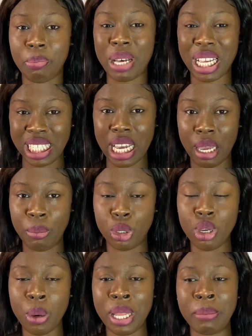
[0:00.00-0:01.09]
part time. Do you
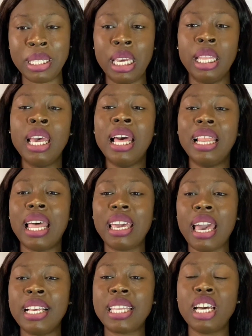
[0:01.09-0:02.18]
get what I'm saying?
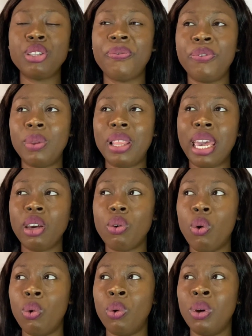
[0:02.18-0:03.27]
Like, it started to like,
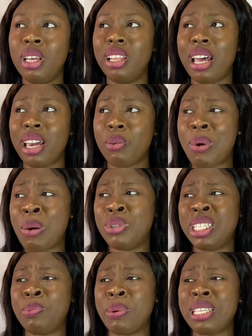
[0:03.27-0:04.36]
oh, like, why would
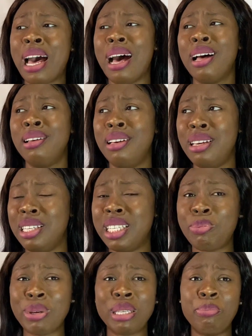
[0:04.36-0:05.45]
this person, is
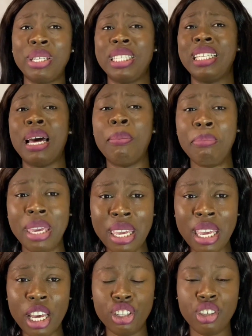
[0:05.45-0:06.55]
this person better than me?
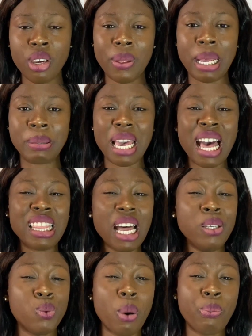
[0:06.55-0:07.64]
Do you get what I'm saying? And that
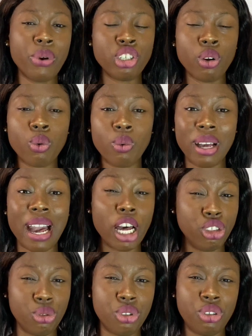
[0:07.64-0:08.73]
is what pressure
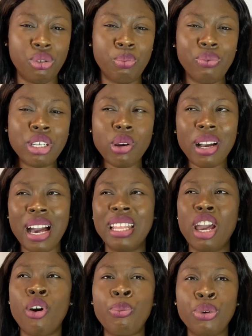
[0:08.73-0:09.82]
can do to you. Pressure can
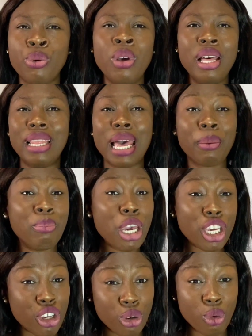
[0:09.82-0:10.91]
help you, like,
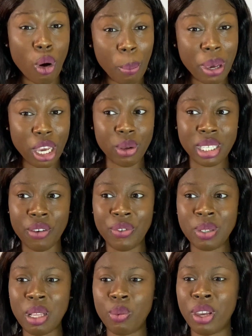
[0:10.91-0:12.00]
make you compare yourself,
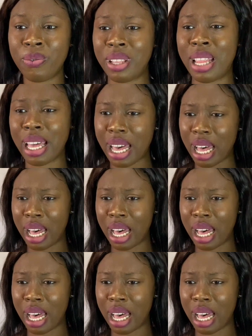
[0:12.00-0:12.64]
especially when you feel like,